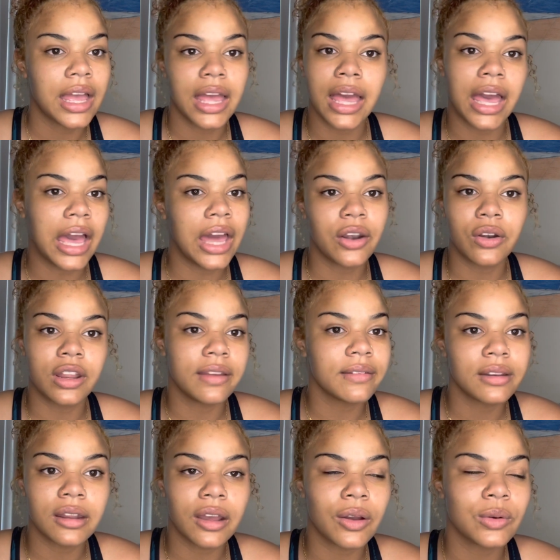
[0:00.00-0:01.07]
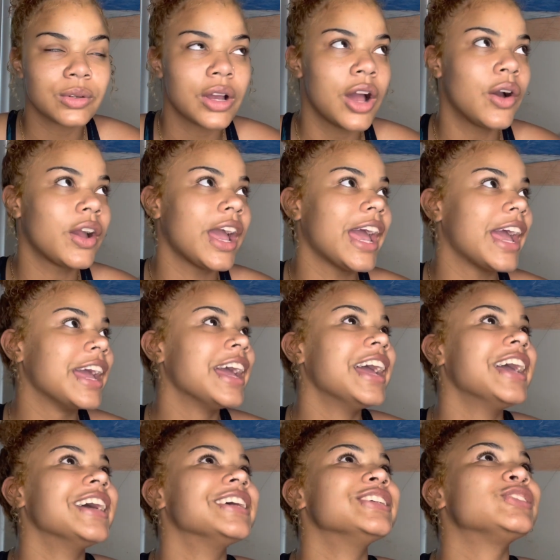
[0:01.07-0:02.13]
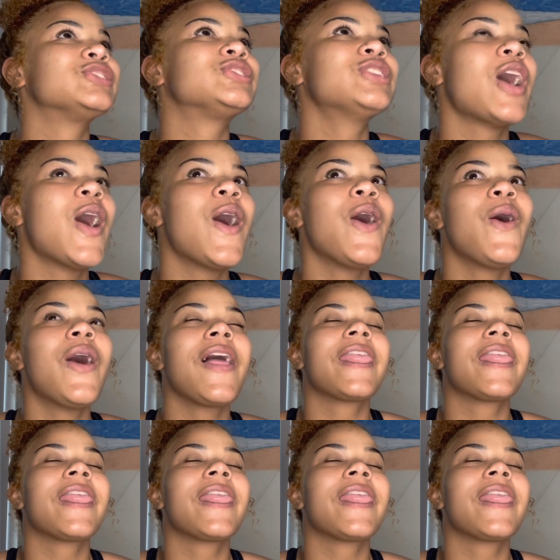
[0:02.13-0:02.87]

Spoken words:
I don't even know. Okay, so